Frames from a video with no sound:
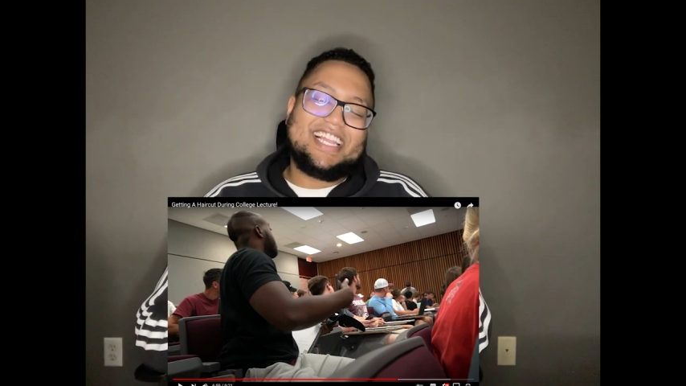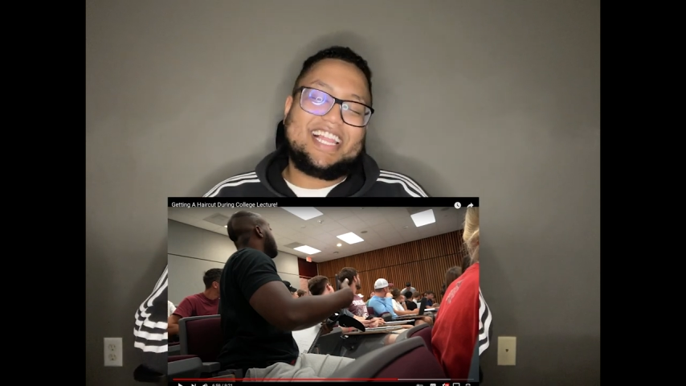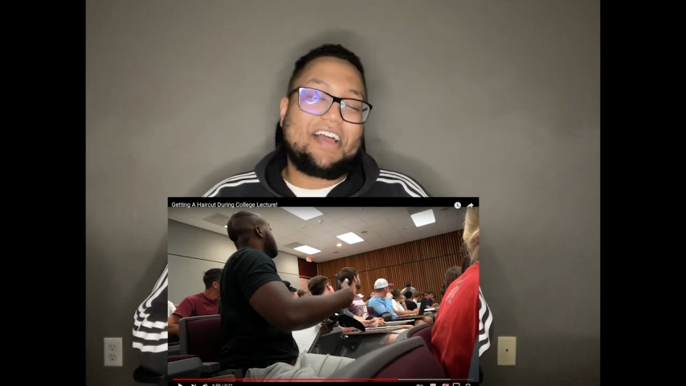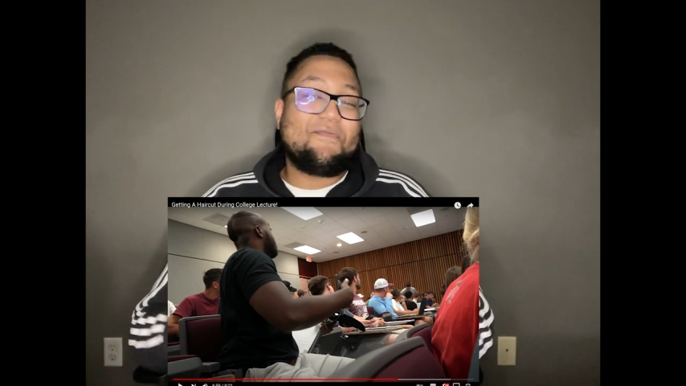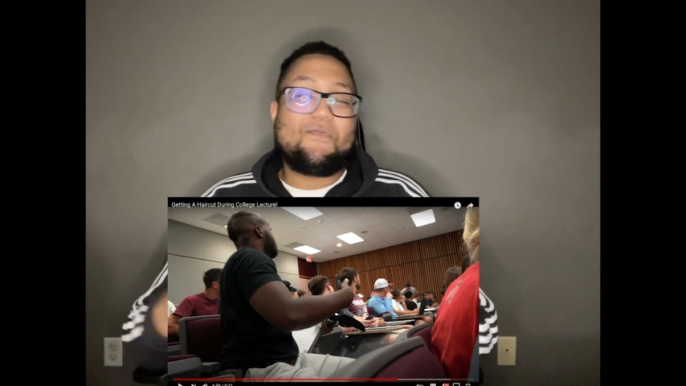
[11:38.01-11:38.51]

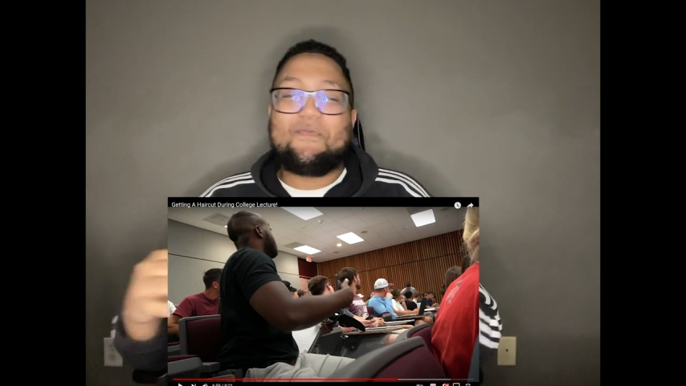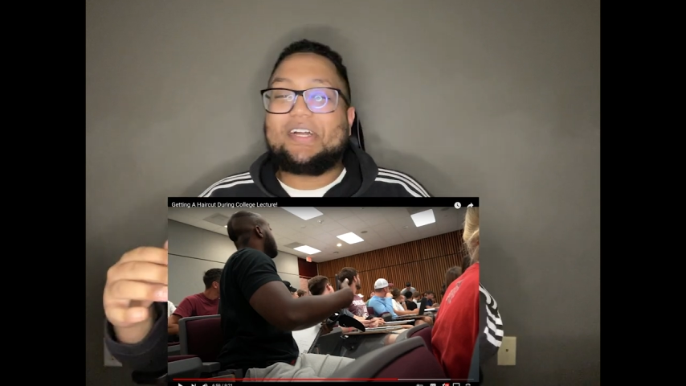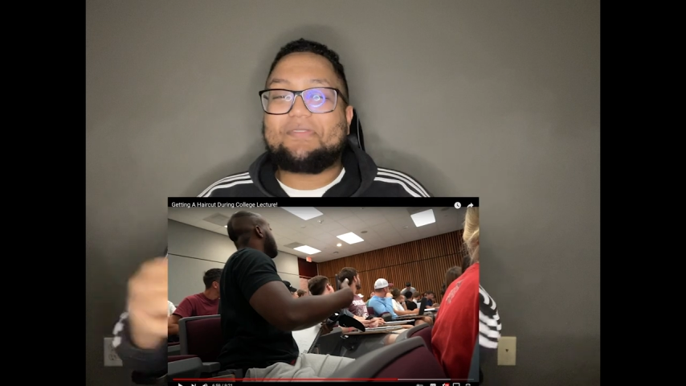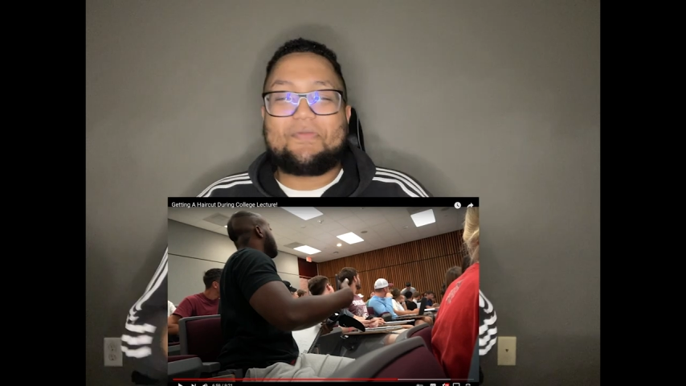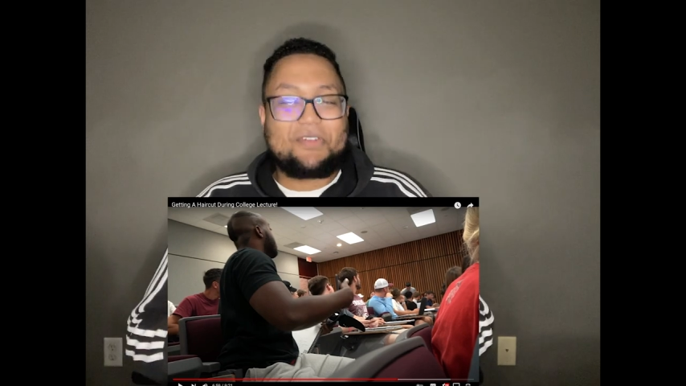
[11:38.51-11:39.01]
Like, I'm
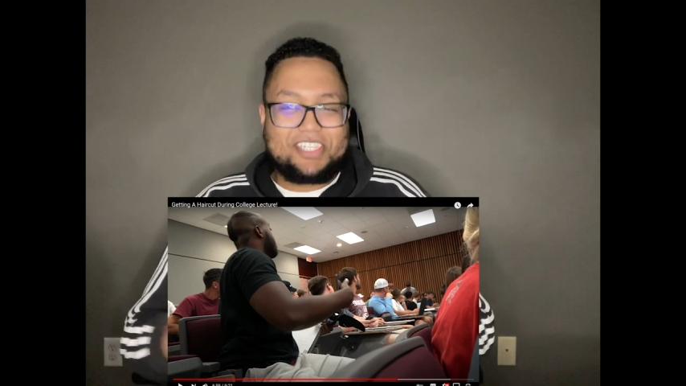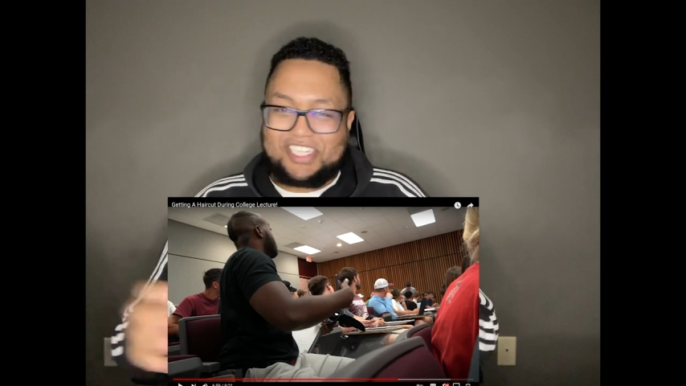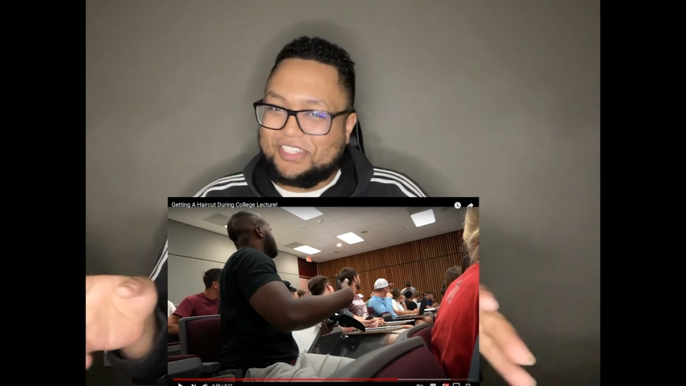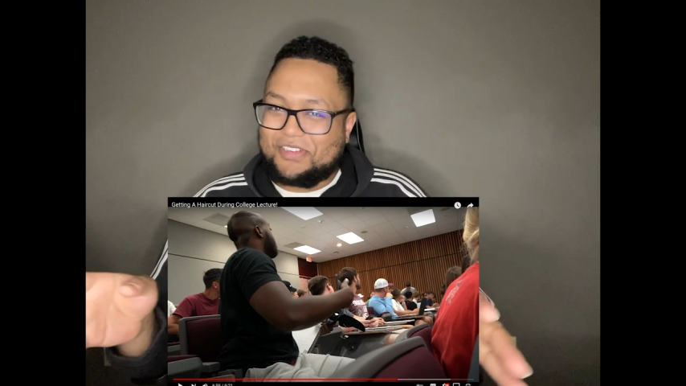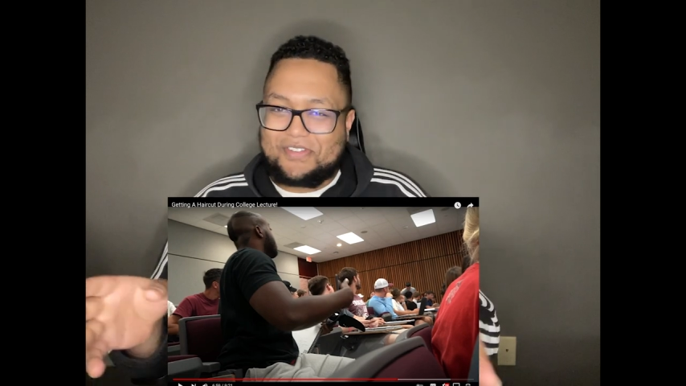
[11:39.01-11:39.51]
much more
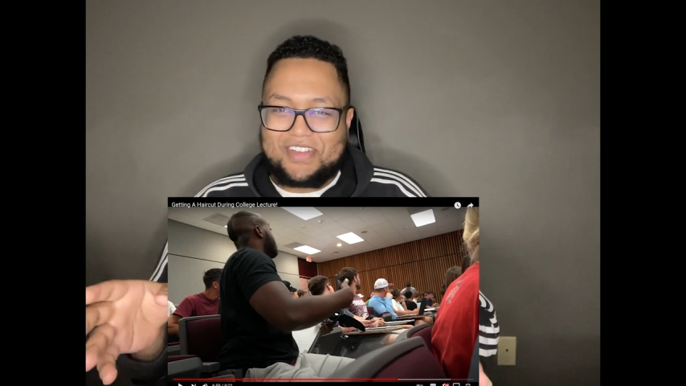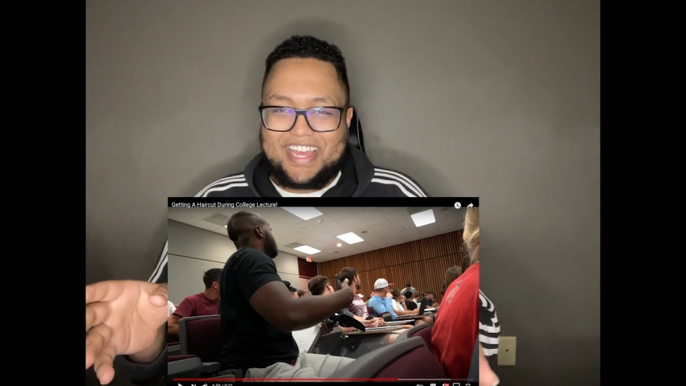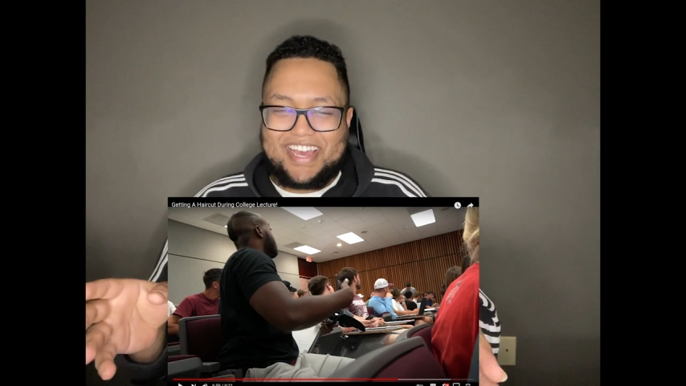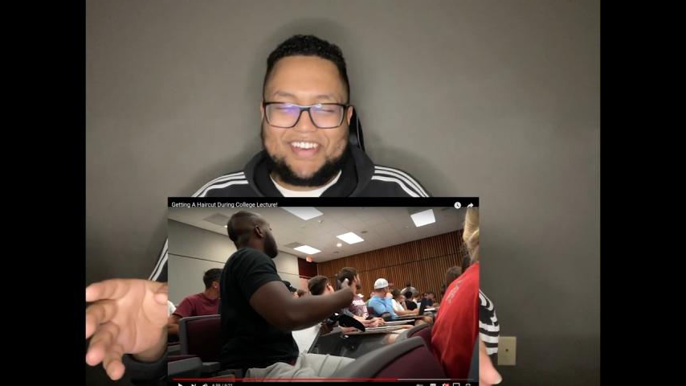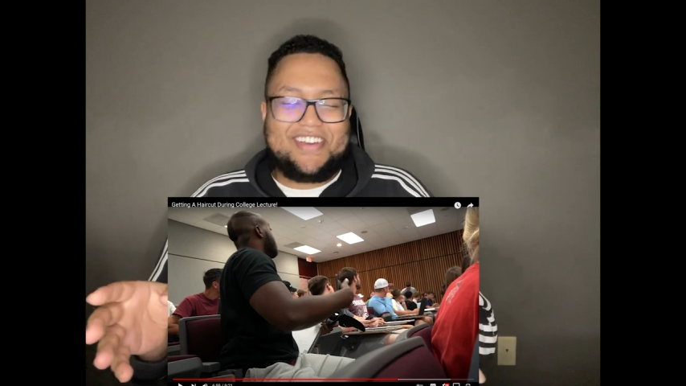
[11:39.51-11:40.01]
chilled now.